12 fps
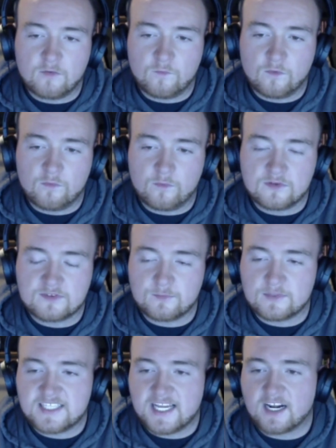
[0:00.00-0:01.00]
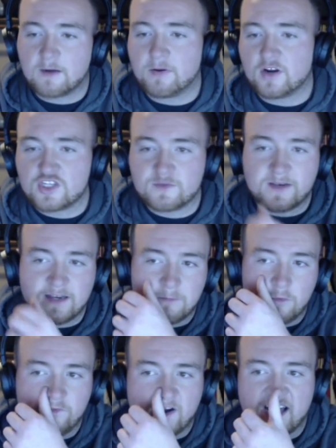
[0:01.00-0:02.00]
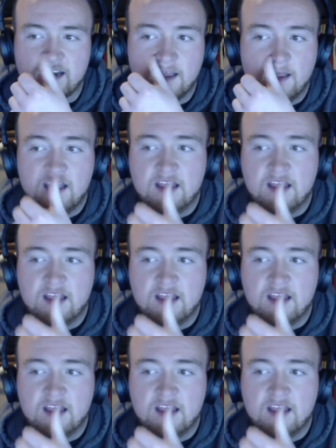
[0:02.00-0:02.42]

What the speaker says: We'll take our punishment and move on.